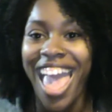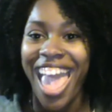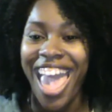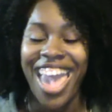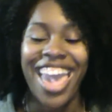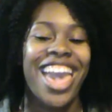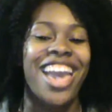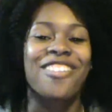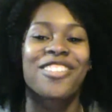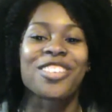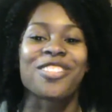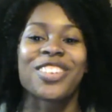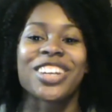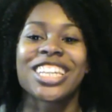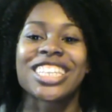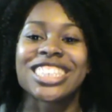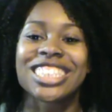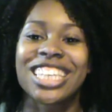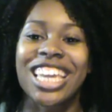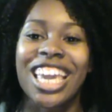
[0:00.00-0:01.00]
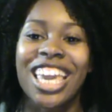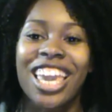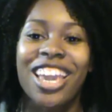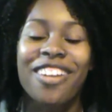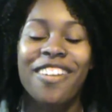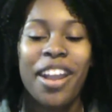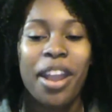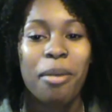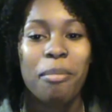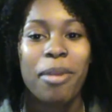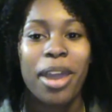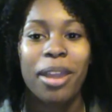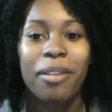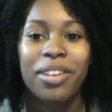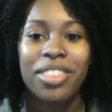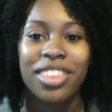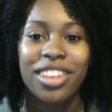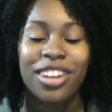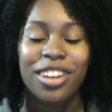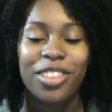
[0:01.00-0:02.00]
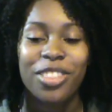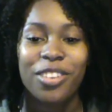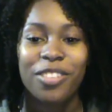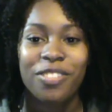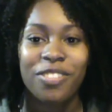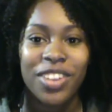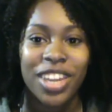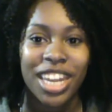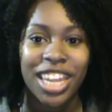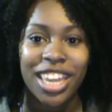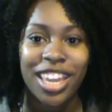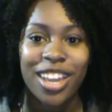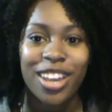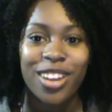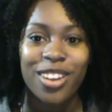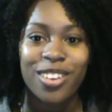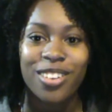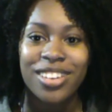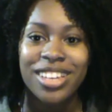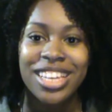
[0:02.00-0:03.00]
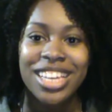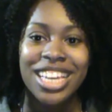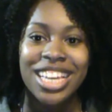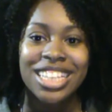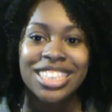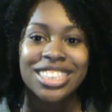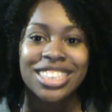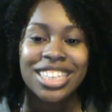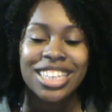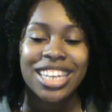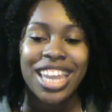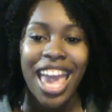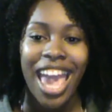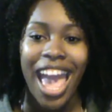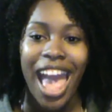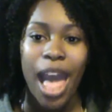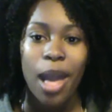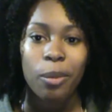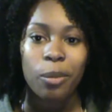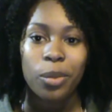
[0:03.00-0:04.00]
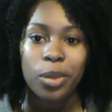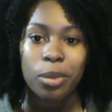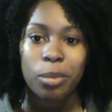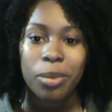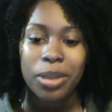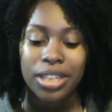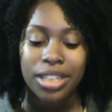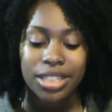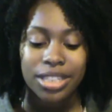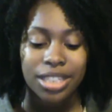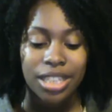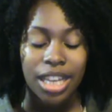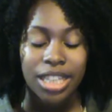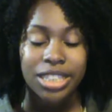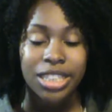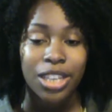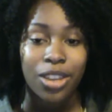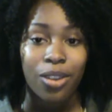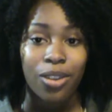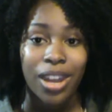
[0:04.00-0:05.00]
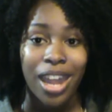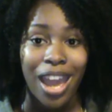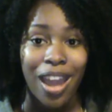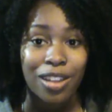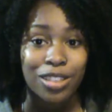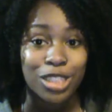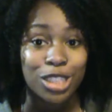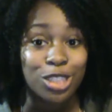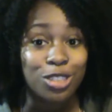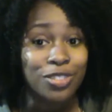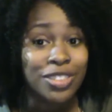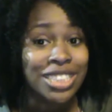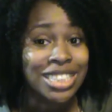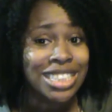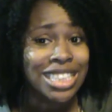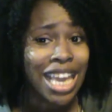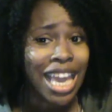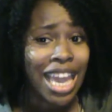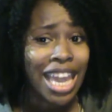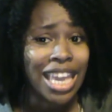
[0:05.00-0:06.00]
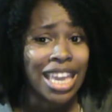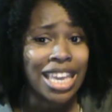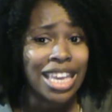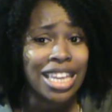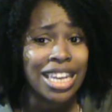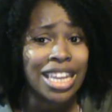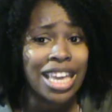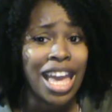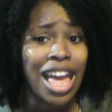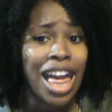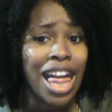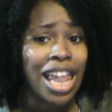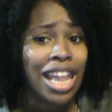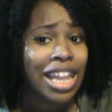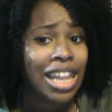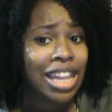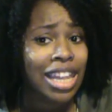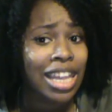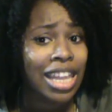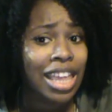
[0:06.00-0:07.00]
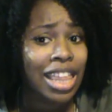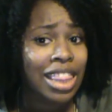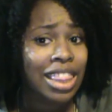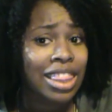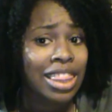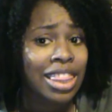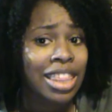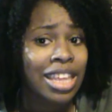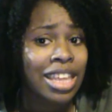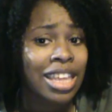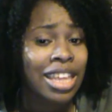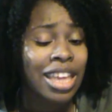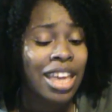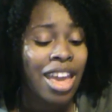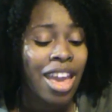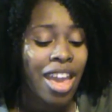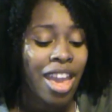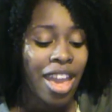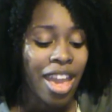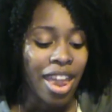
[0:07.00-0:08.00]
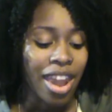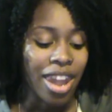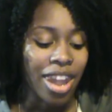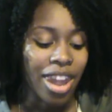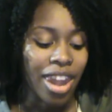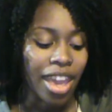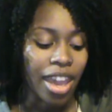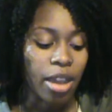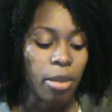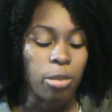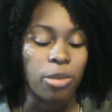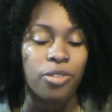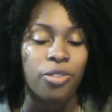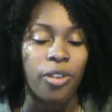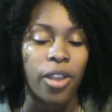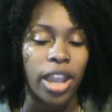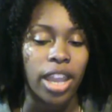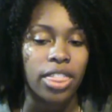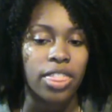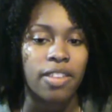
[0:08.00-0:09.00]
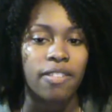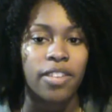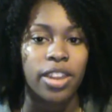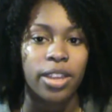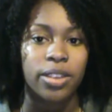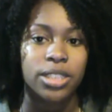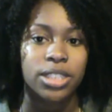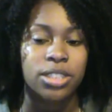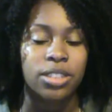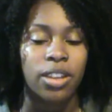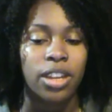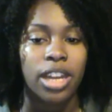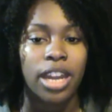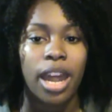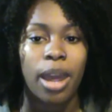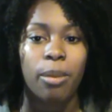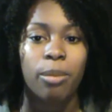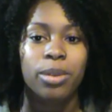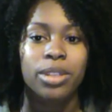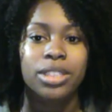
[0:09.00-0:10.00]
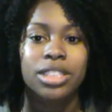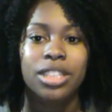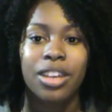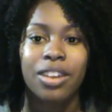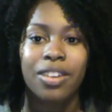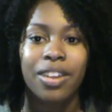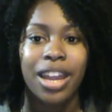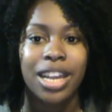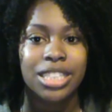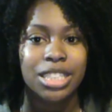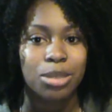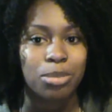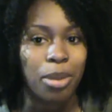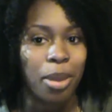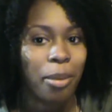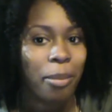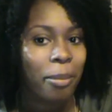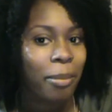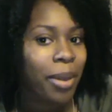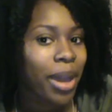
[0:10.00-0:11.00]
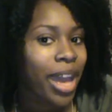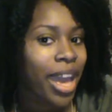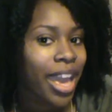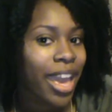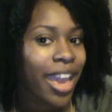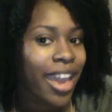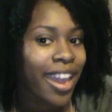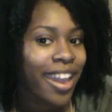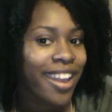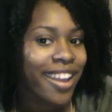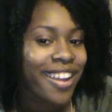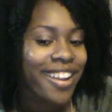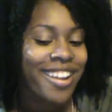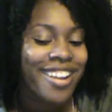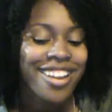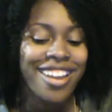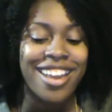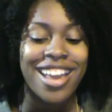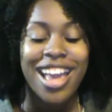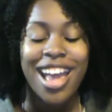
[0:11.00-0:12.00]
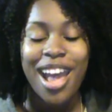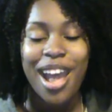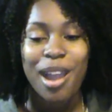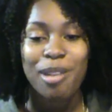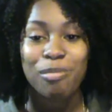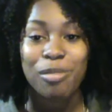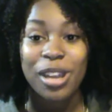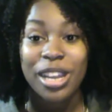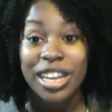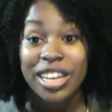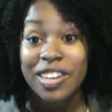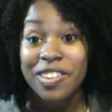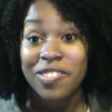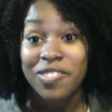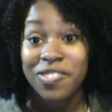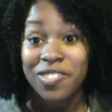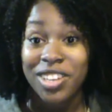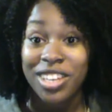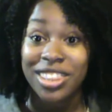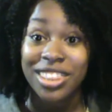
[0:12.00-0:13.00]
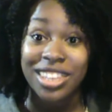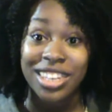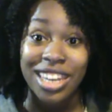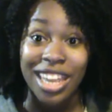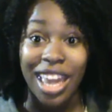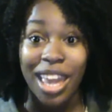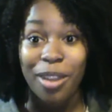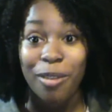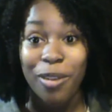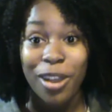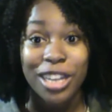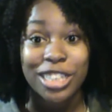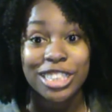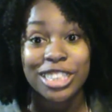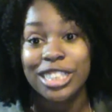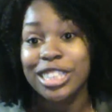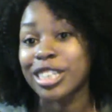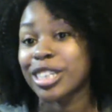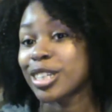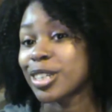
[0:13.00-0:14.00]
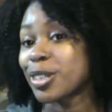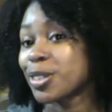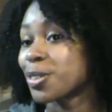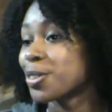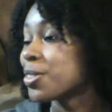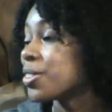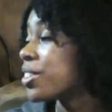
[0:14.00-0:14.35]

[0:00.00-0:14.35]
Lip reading: Hey everyone, it's Kiki Crown back with another video. Today I will be discussing on how to retain length. Now before I get the video started, I will tell you guys about my hair. I'm rocking a 5th day wash and go.